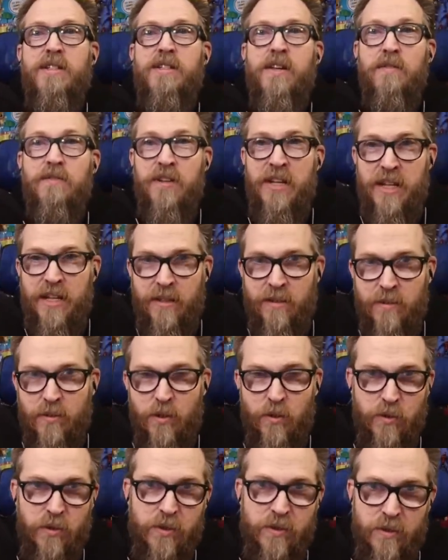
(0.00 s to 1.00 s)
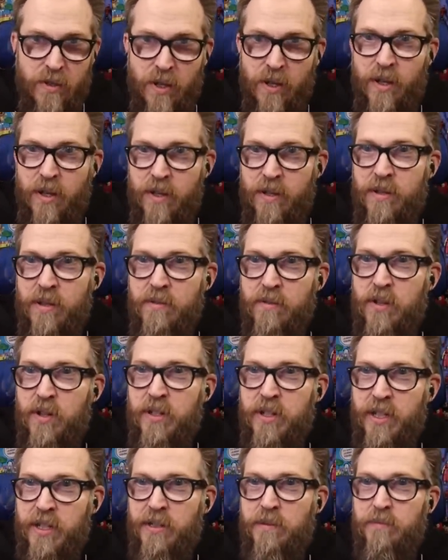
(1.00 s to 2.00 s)
T'Veen, who is uh, the
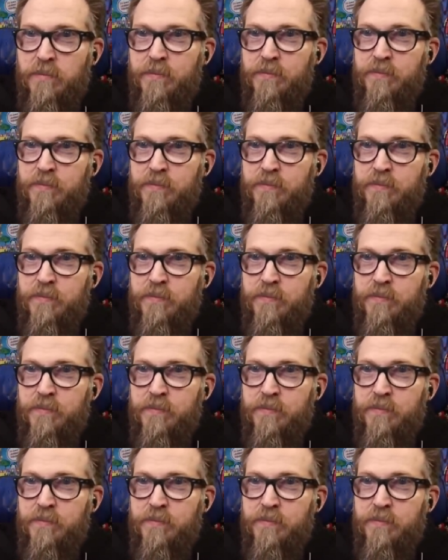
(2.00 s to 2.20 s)
Vulcan.